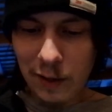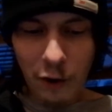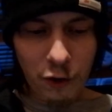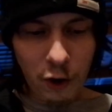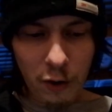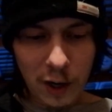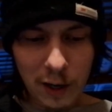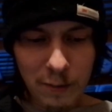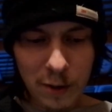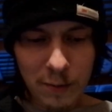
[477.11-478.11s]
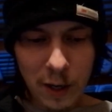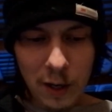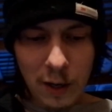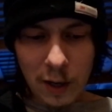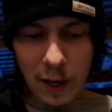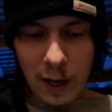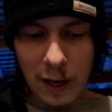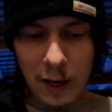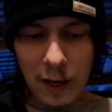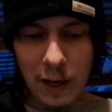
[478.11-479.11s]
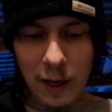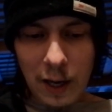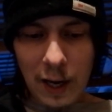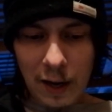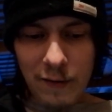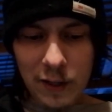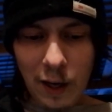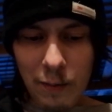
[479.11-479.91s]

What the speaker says: their 3rd album. 11th